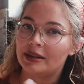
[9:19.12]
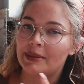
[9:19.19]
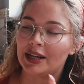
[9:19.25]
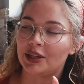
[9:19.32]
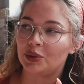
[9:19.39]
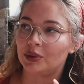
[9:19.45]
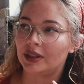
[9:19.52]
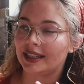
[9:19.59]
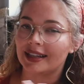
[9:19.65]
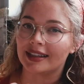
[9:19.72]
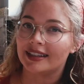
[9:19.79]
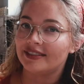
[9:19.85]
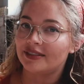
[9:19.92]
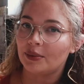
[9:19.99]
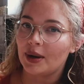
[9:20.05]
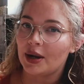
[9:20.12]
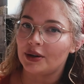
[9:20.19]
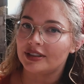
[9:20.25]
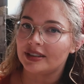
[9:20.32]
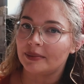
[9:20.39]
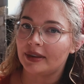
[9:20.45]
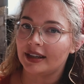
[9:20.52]
and I might do like a giveaway
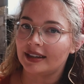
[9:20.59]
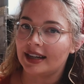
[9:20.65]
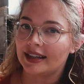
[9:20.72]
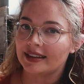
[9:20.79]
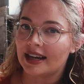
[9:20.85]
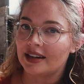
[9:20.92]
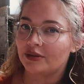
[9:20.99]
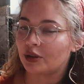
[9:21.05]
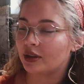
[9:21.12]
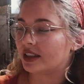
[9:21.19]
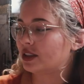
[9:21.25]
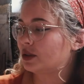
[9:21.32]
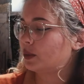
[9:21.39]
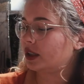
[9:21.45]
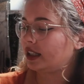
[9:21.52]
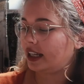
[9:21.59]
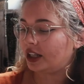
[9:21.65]
or something like that for this one